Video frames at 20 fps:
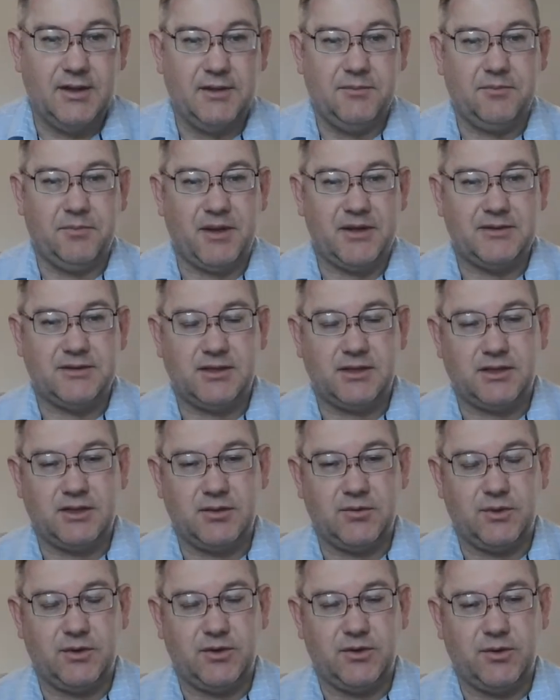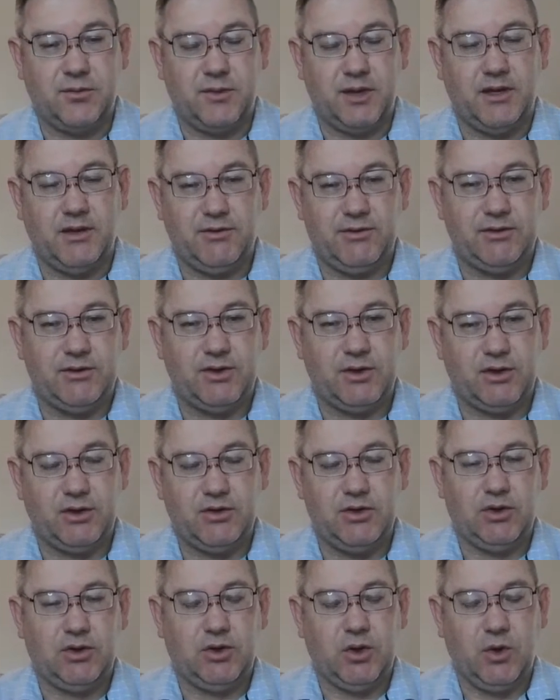basically, when you amend a return,
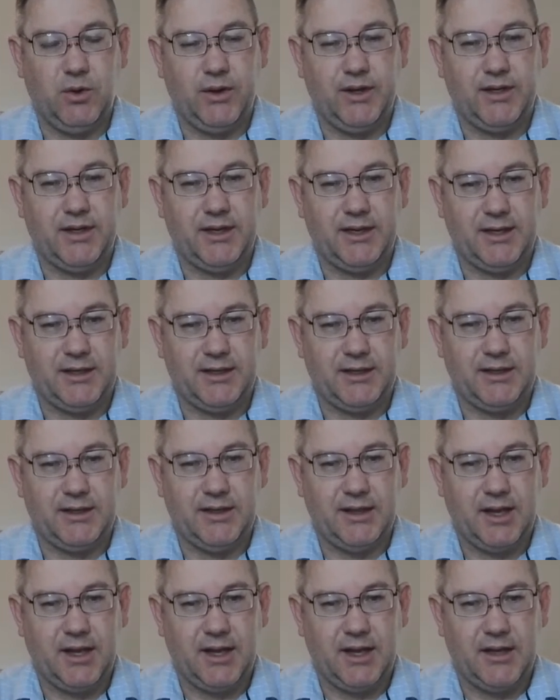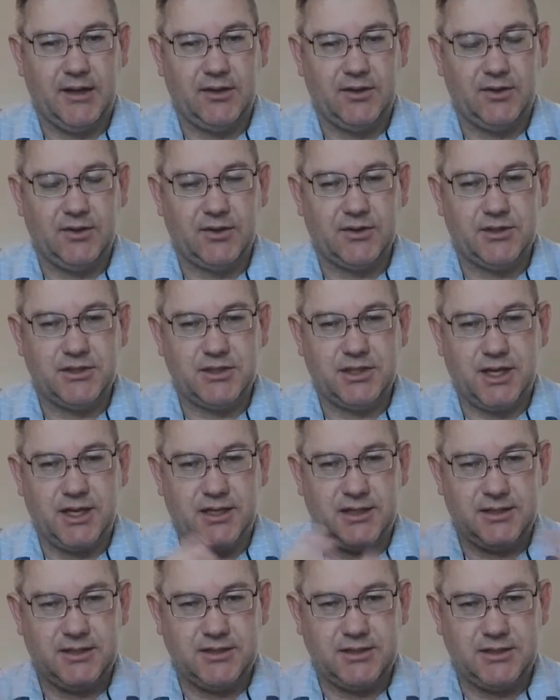you're going in and you're
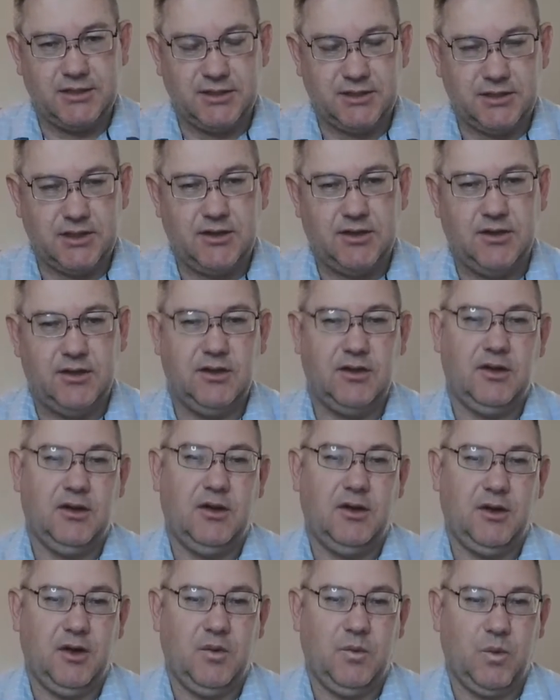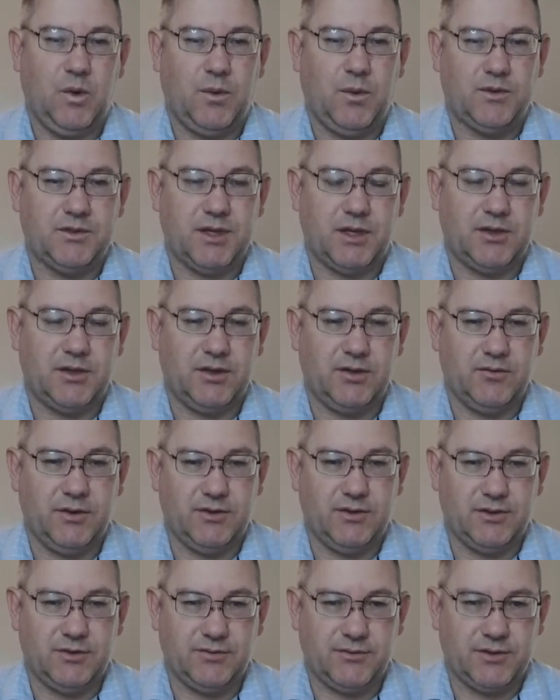changing what was on your
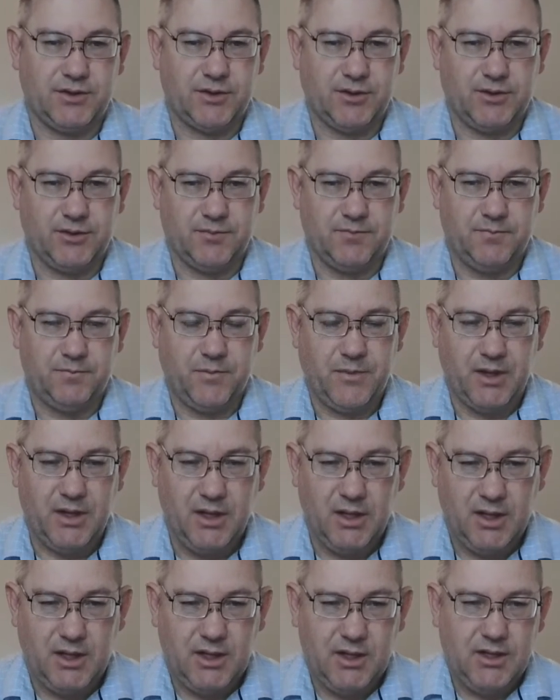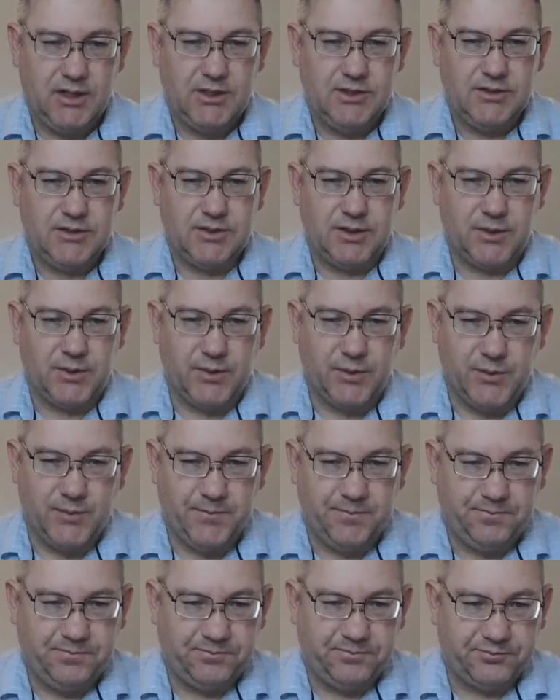original return.
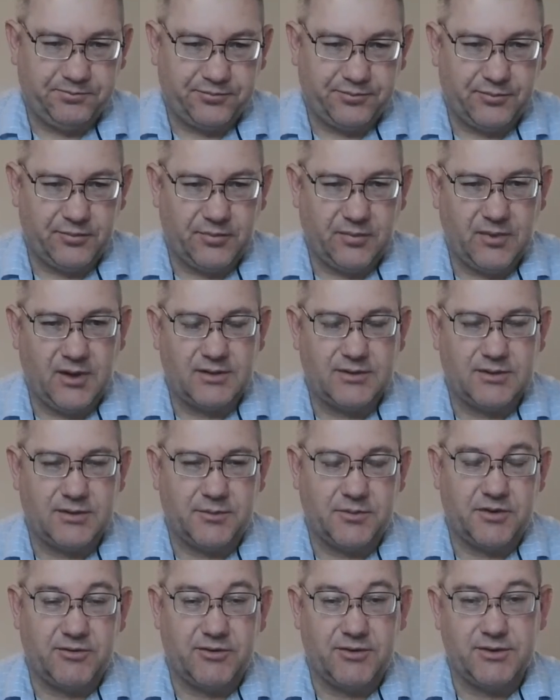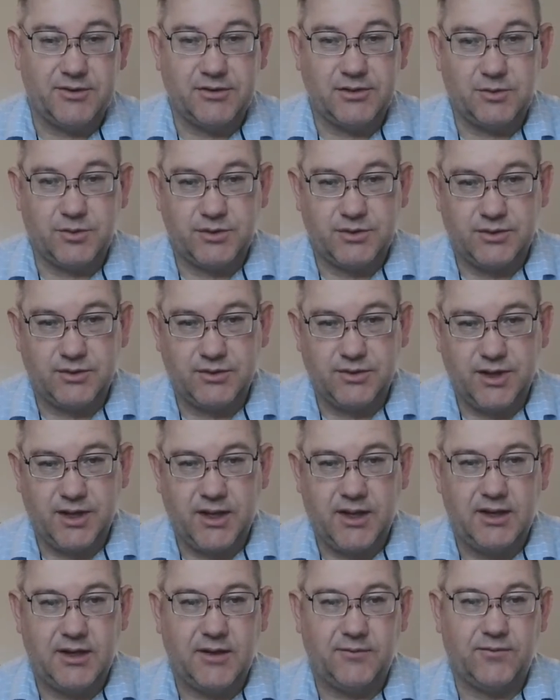So some of the reasons you would do
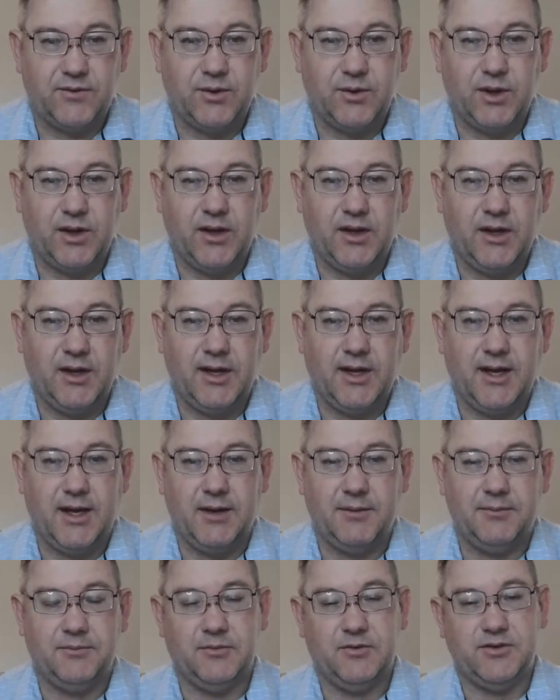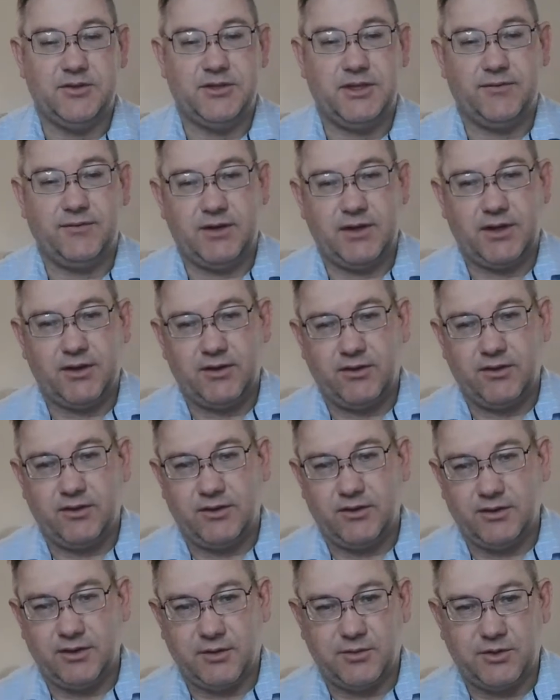that, if you received
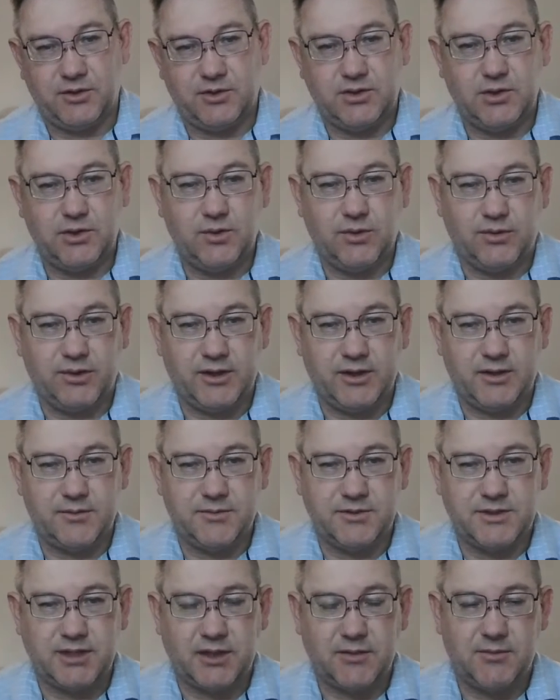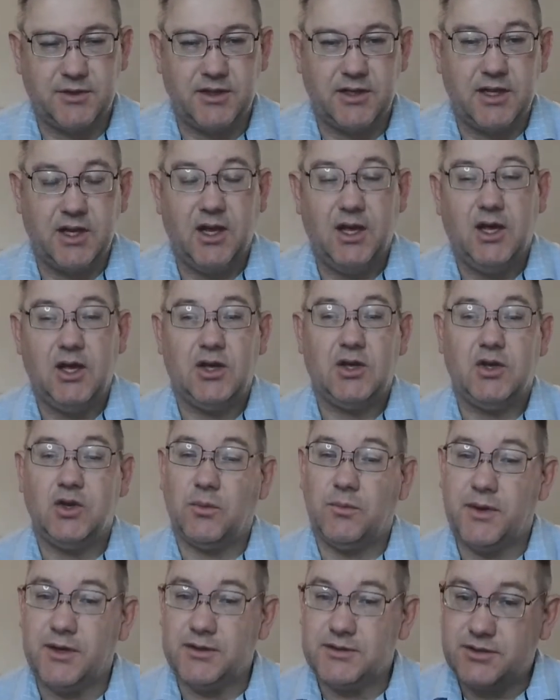another W-2 or income statement, you
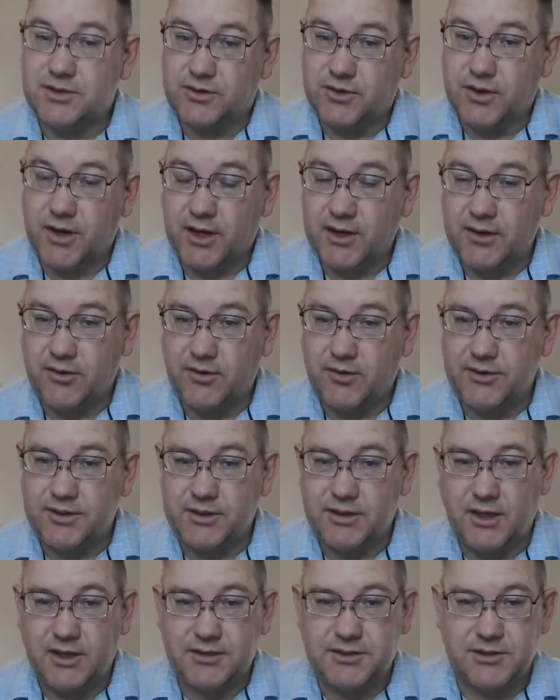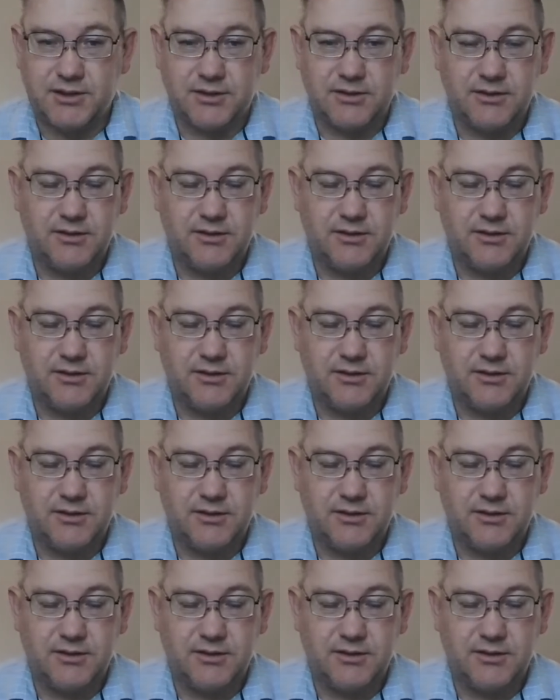missed a credit or deduction.